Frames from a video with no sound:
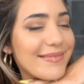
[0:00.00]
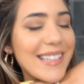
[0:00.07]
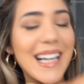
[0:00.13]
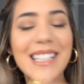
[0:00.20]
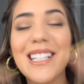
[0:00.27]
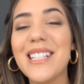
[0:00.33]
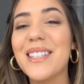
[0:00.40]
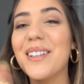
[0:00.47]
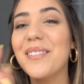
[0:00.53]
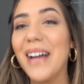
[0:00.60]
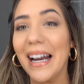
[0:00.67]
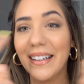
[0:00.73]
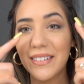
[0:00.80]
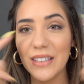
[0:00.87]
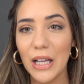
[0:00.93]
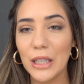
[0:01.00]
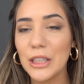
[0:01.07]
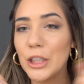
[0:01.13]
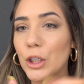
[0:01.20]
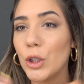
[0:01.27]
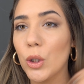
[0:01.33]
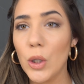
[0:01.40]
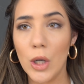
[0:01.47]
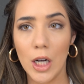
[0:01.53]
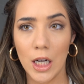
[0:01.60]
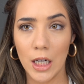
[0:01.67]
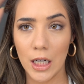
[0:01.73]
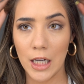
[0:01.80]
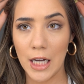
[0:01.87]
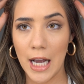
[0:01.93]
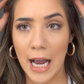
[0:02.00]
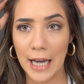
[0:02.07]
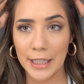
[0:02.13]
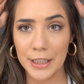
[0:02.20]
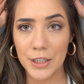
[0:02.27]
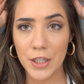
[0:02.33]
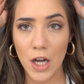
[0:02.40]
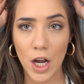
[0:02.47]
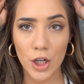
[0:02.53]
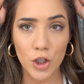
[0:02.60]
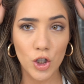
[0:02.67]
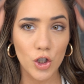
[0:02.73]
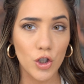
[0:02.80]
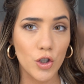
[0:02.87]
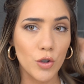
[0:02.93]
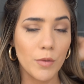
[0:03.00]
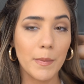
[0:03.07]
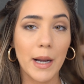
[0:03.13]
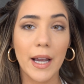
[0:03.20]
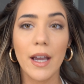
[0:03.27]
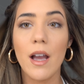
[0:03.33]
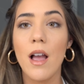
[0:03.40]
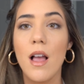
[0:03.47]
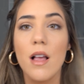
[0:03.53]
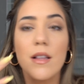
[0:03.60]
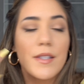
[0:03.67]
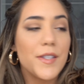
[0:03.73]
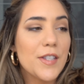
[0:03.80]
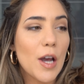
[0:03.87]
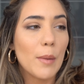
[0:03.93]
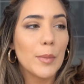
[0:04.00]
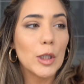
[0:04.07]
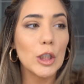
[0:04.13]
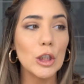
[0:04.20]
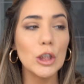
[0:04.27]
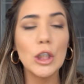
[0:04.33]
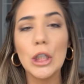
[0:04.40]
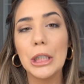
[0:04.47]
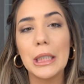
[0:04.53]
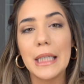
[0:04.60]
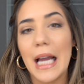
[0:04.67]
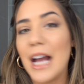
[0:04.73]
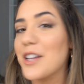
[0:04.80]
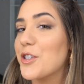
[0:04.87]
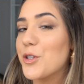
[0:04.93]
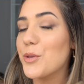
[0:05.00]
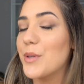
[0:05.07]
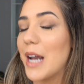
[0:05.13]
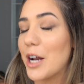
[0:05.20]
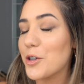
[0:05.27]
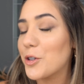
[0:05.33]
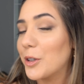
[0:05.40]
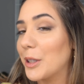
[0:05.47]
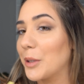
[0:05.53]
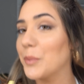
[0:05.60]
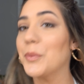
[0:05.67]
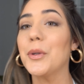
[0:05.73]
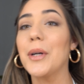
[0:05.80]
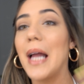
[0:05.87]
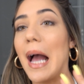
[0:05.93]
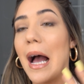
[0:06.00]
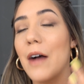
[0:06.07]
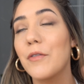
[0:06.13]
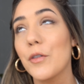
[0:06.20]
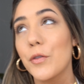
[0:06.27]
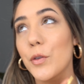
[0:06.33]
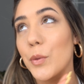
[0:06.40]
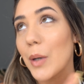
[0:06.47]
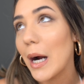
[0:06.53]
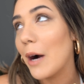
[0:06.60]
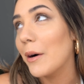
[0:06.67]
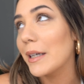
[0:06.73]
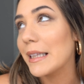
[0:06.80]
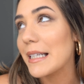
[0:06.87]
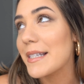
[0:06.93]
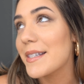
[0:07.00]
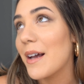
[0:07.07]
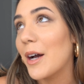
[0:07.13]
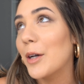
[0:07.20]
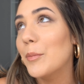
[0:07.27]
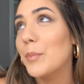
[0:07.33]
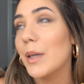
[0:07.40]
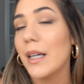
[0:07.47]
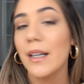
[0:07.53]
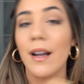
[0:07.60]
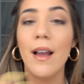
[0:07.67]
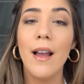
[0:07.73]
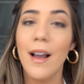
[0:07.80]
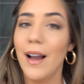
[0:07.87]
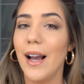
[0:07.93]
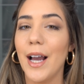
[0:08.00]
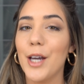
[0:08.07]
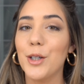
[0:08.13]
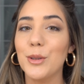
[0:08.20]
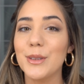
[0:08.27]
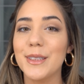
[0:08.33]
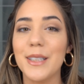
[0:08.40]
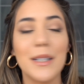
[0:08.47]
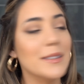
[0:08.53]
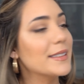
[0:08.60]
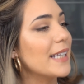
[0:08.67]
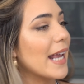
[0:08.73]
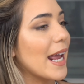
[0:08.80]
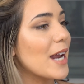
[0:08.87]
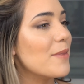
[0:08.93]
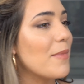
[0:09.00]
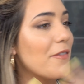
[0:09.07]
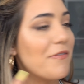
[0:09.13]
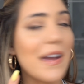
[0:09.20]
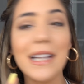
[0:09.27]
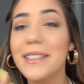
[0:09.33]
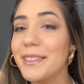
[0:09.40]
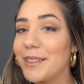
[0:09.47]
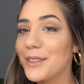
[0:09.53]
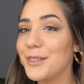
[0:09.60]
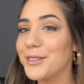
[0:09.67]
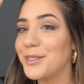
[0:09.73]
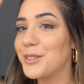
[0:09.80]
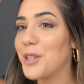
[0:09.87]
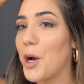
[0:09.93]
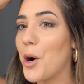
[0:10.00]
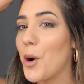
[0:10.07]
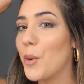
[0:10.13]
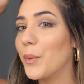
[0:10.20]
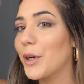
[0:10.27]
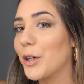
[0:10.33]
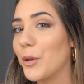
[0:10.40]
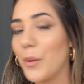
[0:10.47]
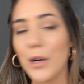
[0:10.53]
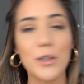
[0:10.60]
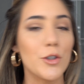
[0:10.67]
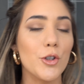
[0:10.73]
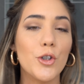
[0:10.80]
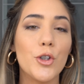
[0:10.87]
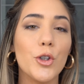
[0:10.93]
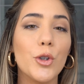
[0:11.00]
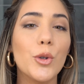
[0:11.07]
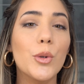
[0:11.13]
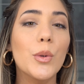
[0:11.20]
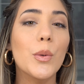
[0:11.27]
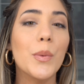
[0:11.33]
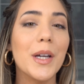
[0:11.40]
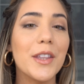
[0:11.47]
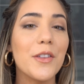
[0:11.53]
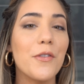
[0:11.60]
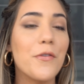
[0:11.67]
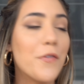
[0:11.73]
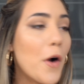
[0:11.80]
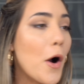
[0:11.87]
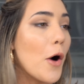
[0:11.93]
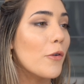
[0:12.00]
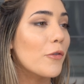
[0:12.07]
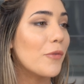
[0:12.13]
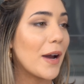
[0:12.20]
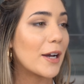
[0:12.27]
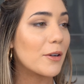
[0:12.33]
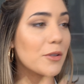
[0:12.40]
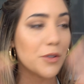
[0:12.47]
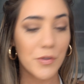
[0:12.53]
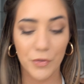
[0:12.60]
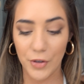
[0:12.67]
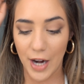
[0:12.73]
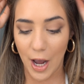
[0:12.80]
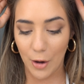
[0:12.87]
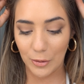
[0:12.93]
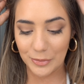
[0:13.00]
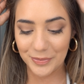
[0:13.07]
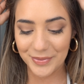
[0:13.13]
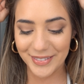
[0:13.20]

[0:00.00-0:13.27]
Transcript: I just love adding that little added touch to my summer look, as you naturally would have if you were out in the sun, but I don't suntan my face, so we're going to do with faux freckles for now.